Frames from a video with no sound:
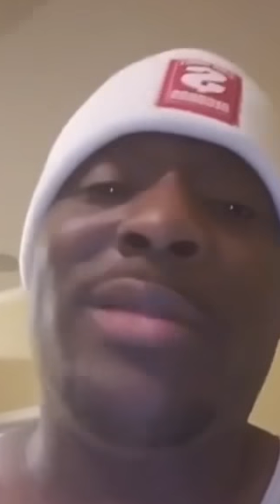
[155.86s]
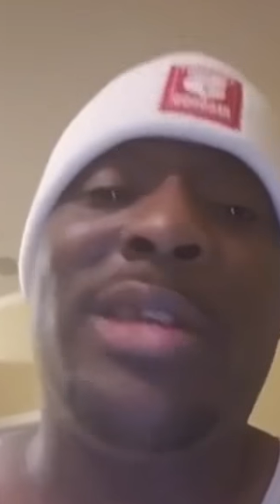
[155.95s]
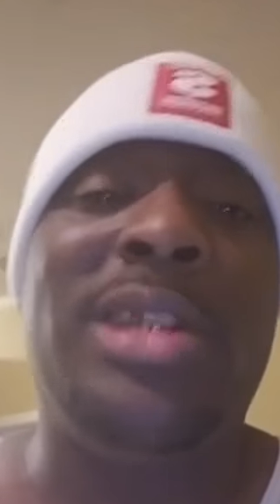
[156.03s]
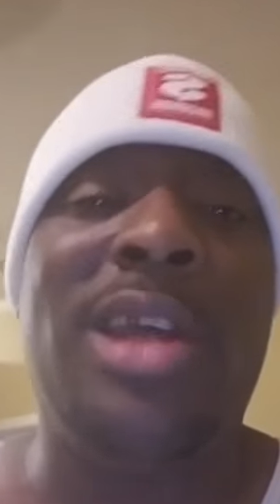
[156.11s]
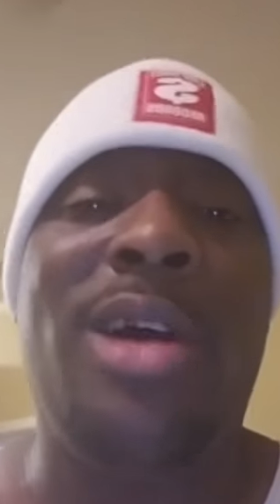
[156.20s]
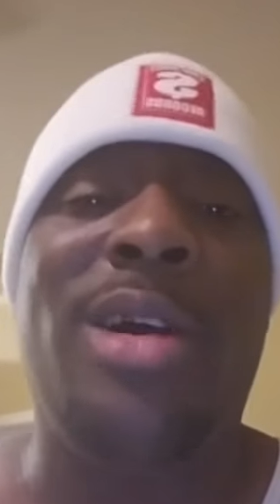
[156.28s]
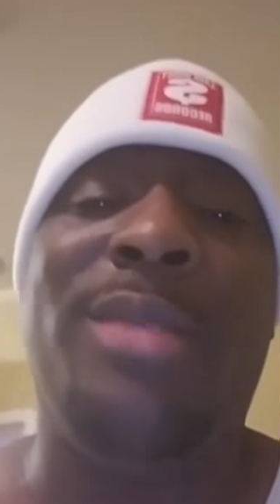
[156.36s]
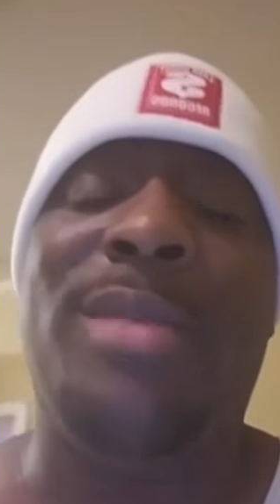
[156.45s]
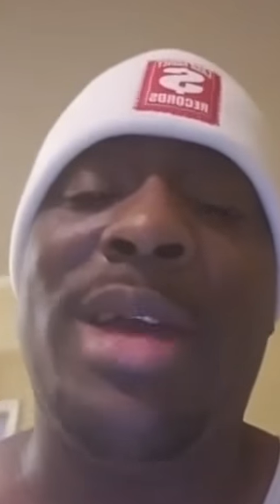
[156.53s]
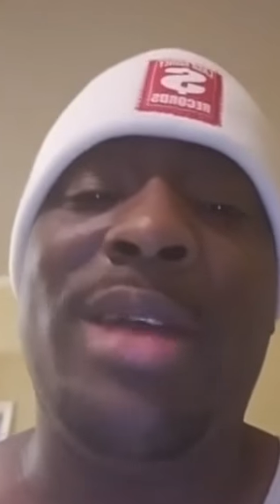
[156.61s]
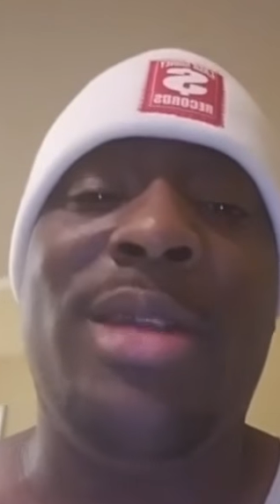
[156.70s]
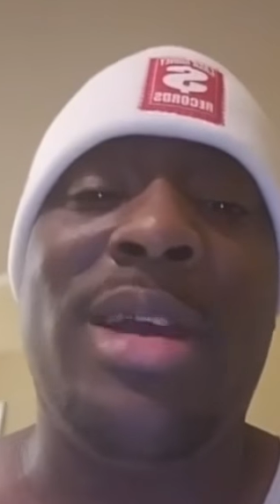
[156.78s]
to Shorty,
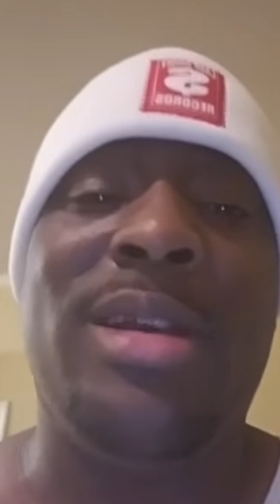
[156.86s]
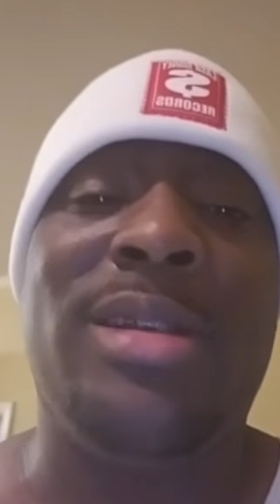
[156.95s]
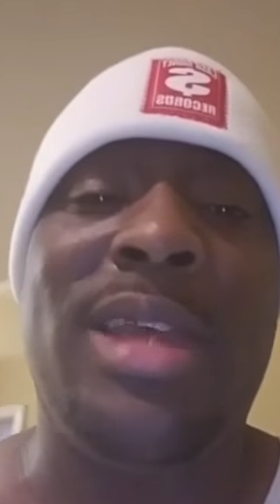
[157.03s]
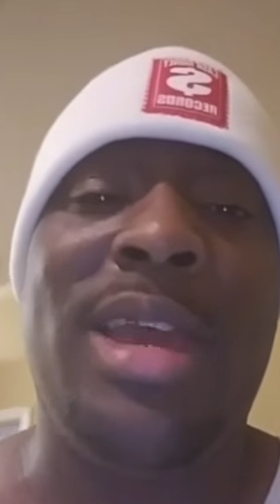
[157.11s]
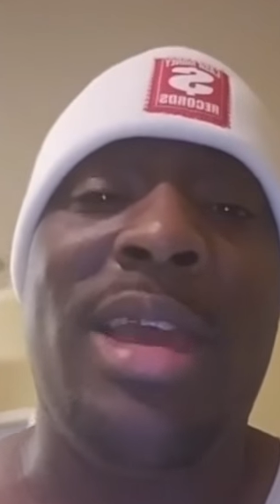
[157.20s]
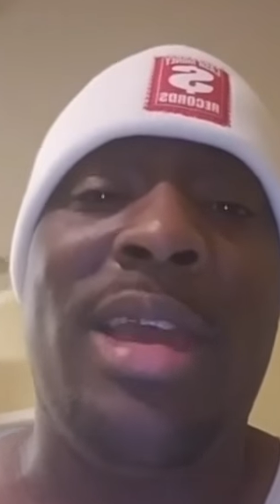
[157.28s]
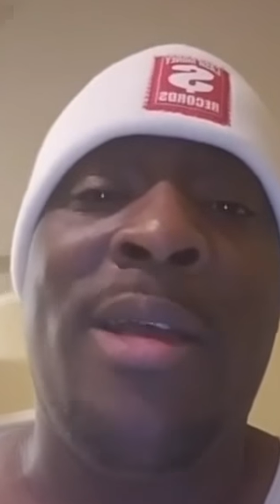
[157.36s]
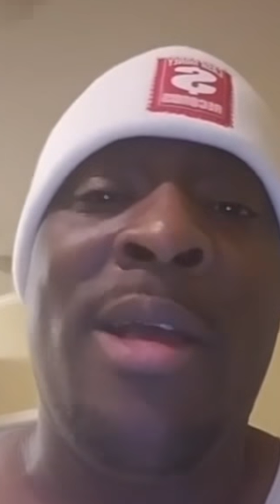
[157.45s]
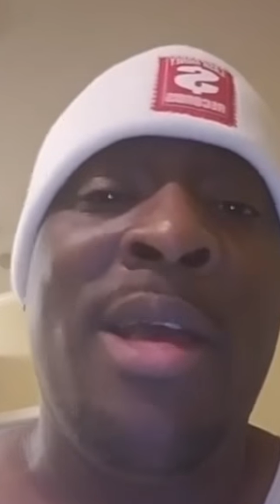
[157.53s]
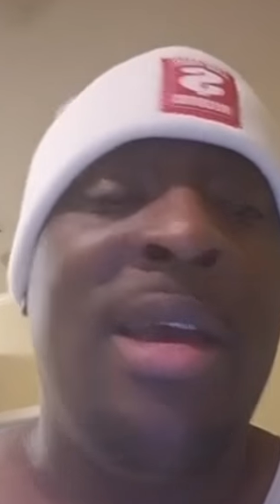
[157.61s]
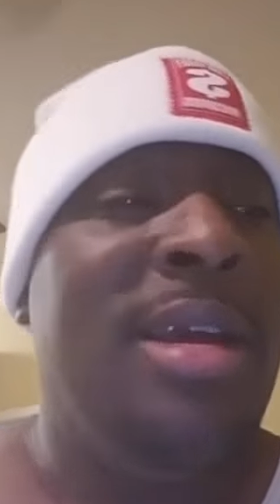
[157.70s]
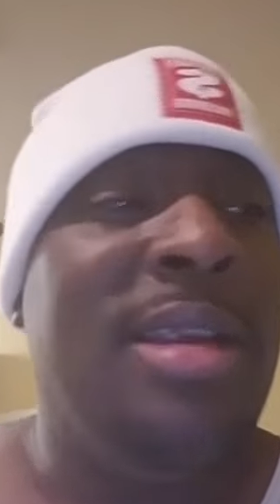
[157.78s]
man. You know what I'm saying?
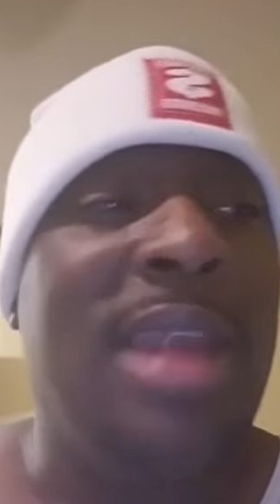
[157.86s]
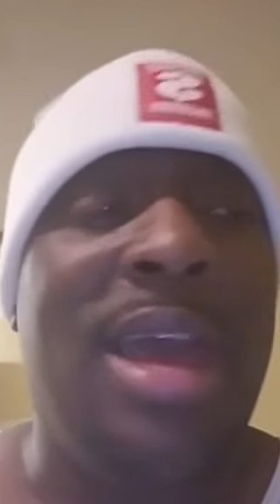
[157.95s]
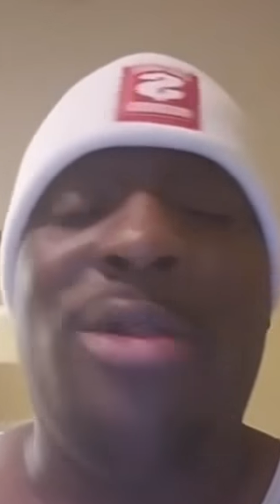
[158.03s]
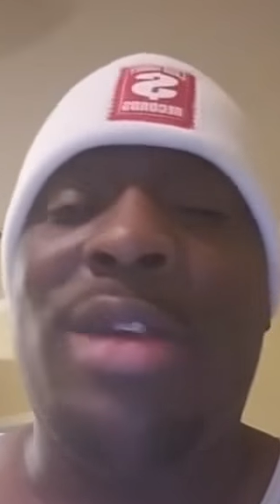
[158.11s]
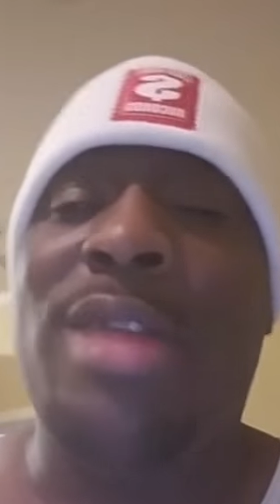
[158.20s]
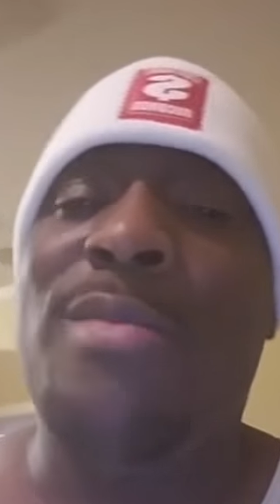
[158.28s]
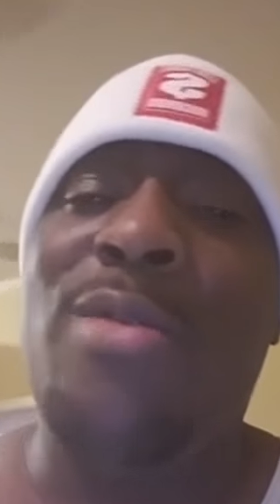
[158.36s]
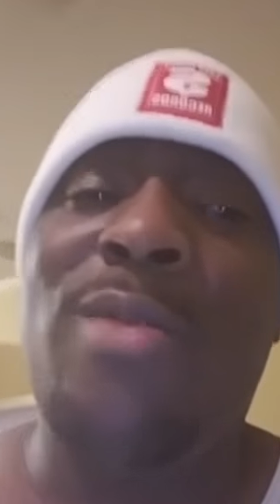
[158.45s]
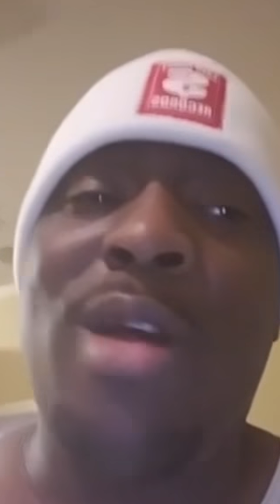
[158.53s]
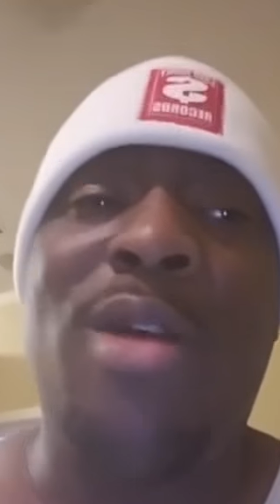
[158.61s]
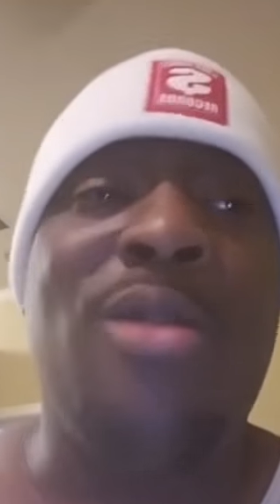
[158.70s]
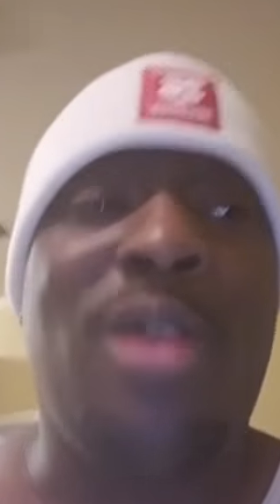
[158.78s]
Now, don't get me
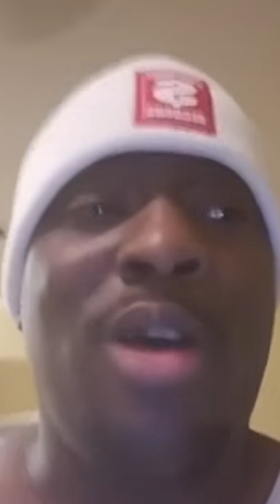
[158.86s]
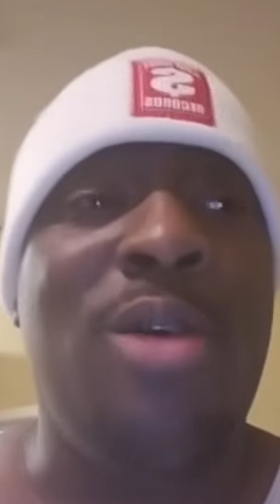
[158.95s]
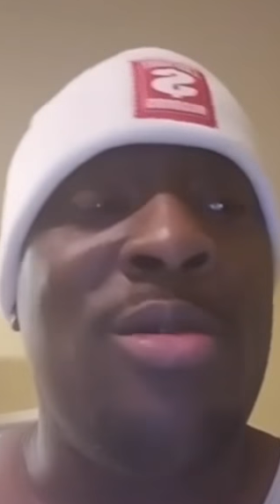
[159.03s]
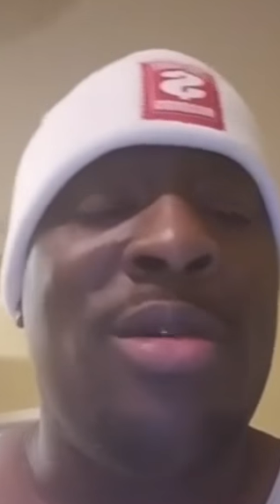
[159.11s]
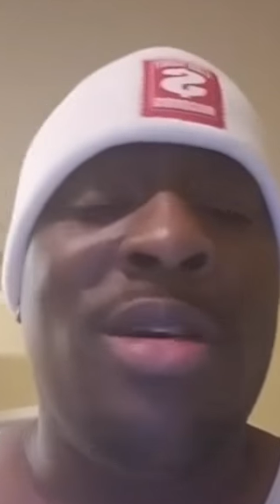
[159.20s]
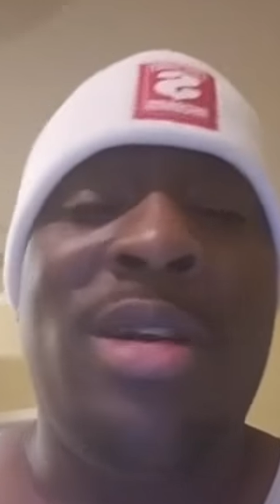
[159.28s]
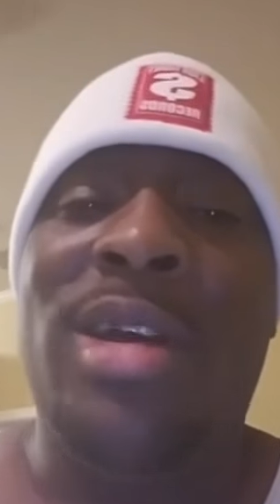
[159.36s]
wrong, Cope.